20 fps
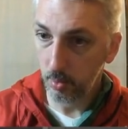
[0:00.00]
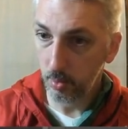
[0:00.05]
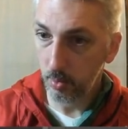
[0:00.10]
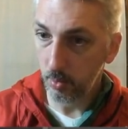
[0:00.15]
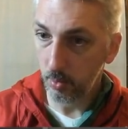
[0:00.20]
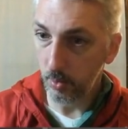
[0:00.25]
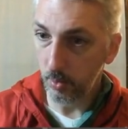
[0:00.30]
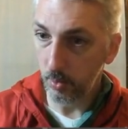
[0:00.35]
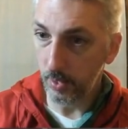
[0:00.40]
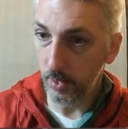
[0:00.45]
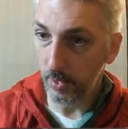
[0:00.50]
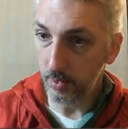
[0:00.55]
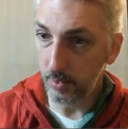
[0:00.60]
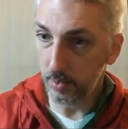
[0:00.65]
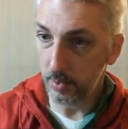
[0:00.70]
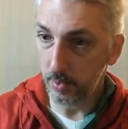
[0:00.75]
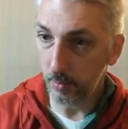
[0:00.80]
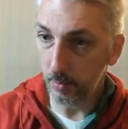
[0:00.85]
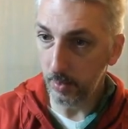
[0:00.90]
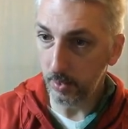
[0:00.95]
we'll add
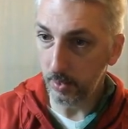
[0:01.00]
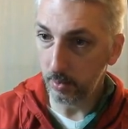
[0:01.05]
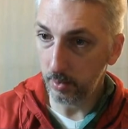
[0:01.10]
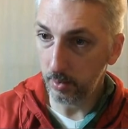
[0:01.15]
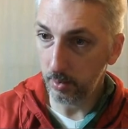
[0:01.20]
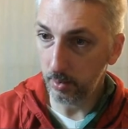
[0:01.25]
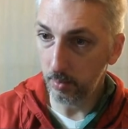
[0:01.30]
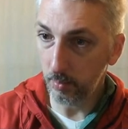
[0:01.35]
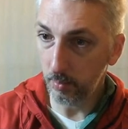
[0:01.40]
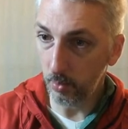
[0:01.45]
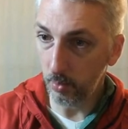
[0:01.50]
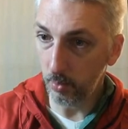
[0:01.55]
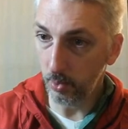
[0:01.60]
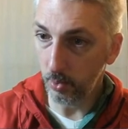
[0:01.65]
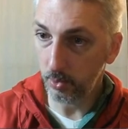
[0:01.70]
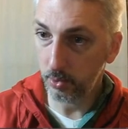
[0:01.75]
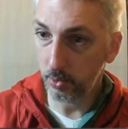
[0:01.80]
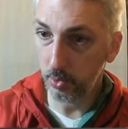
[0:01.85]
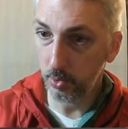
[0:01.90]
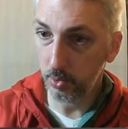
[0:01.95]
some like more
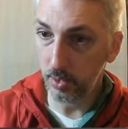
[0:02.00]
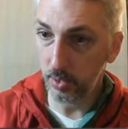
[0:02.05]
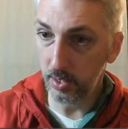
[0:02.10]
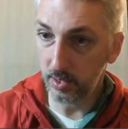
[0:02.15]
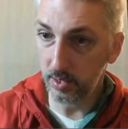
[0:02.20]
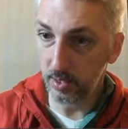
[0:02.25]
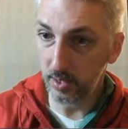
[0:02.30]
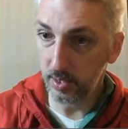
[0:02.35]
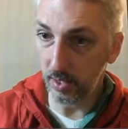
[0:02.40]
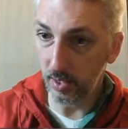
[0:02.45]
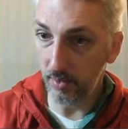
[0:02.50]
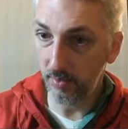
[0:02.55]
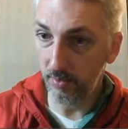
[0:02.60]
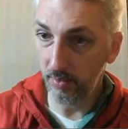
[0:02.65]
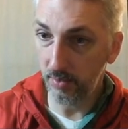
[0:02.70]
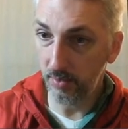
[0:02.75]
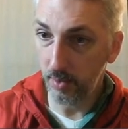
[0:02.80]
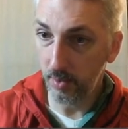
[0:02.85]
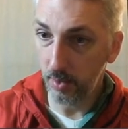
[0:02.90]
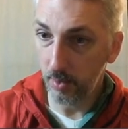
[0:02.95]
tree stuff.
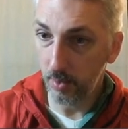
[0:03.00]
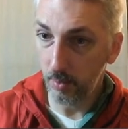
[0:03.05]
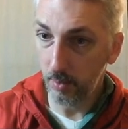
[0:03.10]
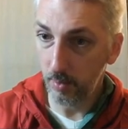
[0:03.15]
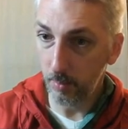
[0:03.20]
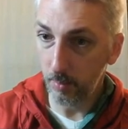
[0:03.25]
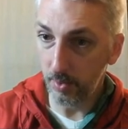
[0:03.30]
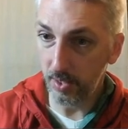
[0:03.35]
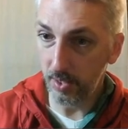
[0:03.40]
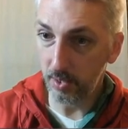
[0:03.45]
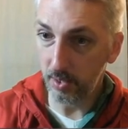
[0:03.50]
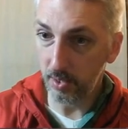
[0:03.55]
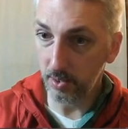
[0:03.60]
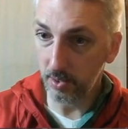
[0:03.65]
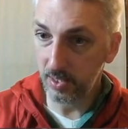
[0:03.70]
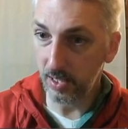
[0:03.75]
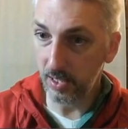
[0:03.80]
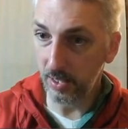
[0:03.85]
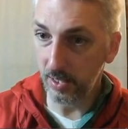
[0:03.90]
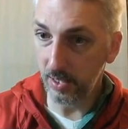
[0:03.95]
But then you'll
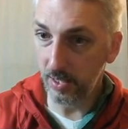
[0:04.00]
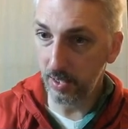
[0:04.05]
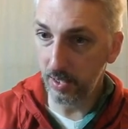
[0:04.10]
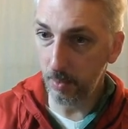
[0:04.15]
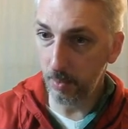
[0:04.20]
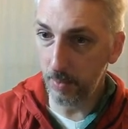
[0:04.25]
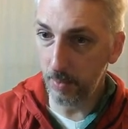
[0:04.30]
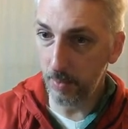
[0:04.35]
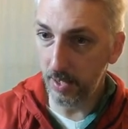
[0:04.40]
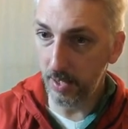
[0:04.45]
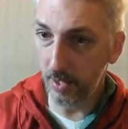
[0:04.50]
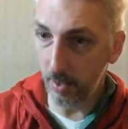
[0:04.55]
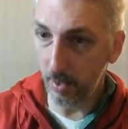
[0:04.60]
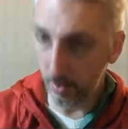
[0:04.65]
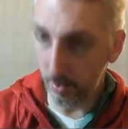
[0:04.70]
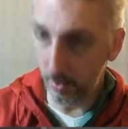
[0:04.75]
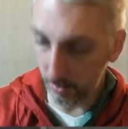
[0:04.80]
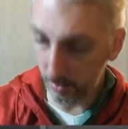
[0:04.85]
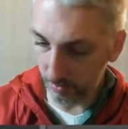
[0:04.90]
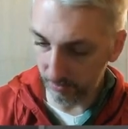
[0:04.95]
see a little bit
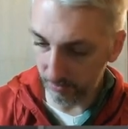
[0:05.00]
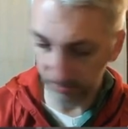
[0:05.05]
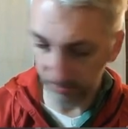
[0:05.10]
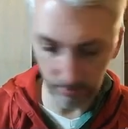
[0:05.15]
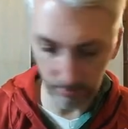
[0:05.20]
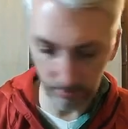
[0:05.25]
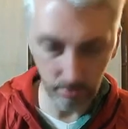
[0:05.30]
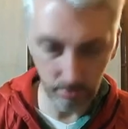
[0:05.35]
of